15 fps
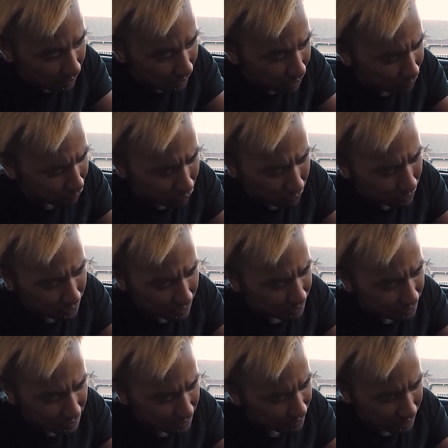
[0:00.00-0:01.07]
ever.
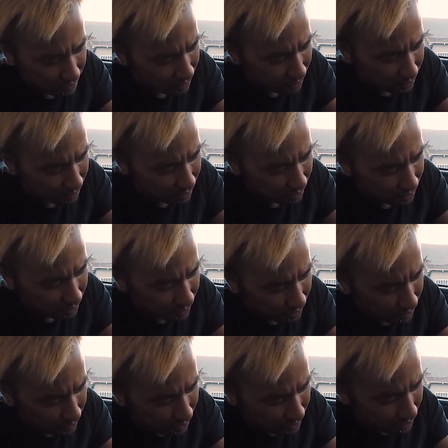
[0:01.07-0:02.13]
This is
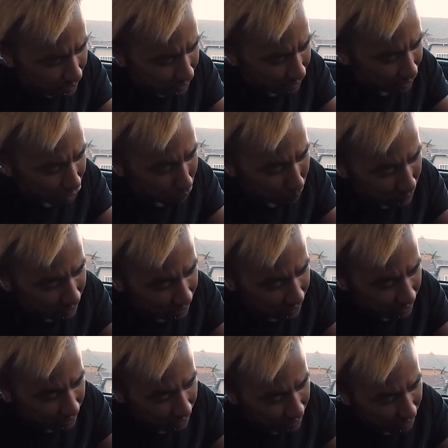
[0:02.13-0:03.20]
gonna
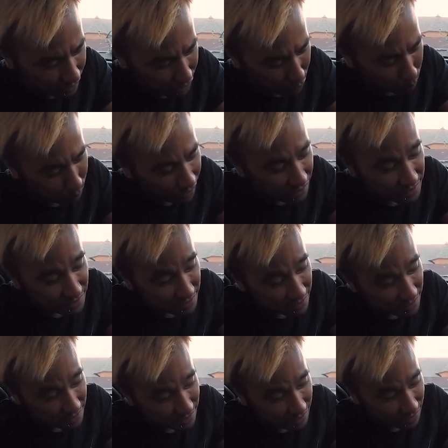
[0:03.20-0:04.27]
be the best
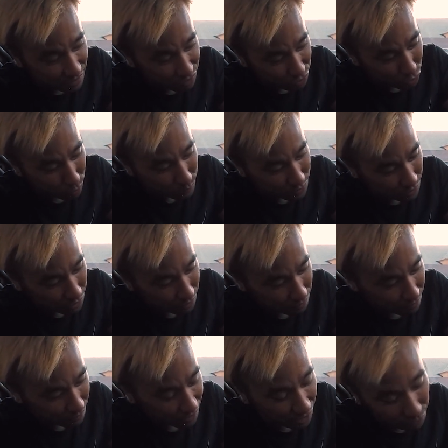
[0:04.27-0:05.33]
in terms
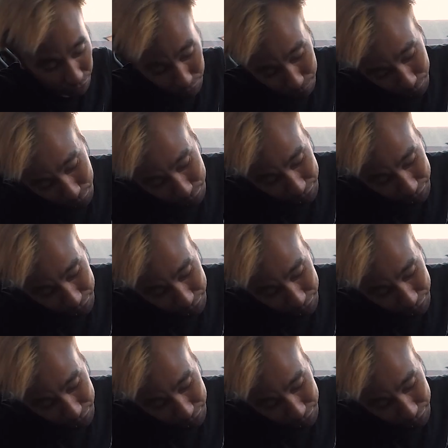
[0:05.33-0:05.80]
of caring for your